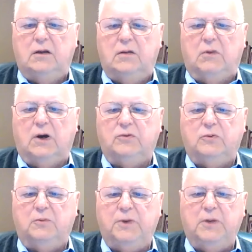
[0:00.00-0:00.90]
mugs
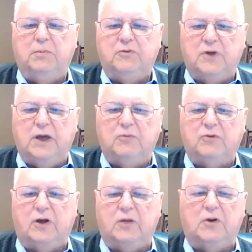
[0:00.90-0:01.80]
with people's names
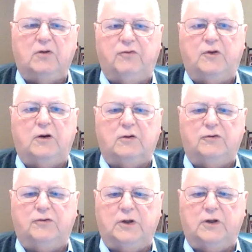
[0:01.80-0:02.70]
on them and a floral
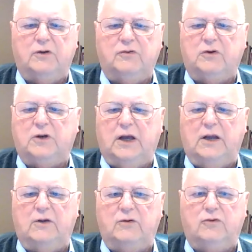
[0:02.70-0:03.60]
seam. Those are kind
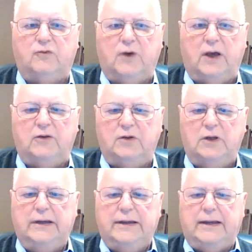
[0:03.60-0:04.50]
of dregs.
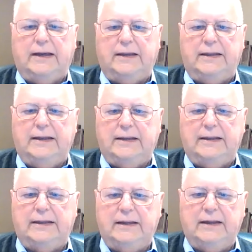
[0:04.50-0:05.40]
And, and
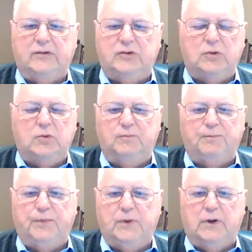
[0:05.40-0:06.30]
unless you
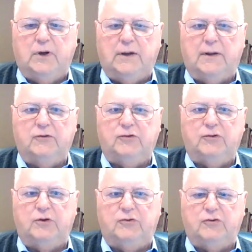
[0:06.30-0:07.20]
Unless
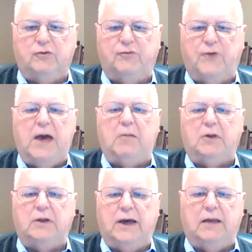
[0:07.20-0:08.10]
it's your
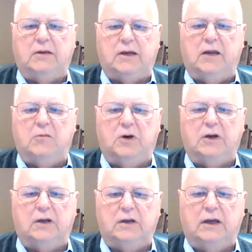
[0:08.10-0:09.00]
family, that kind of
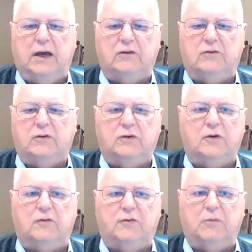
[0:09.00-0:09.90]
mug has little to
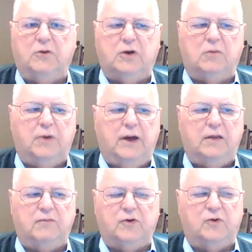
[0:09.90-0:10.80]
no. I mean, you can buy
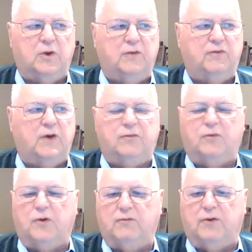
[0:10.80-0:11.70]
them for twenty-five to
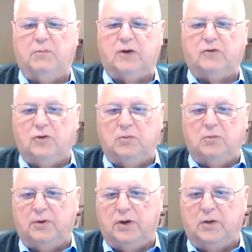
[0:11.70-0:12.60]
forty-five bucks, good
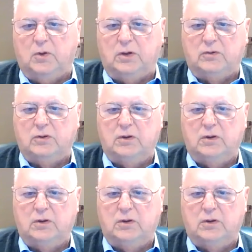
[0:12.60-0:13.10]
period ones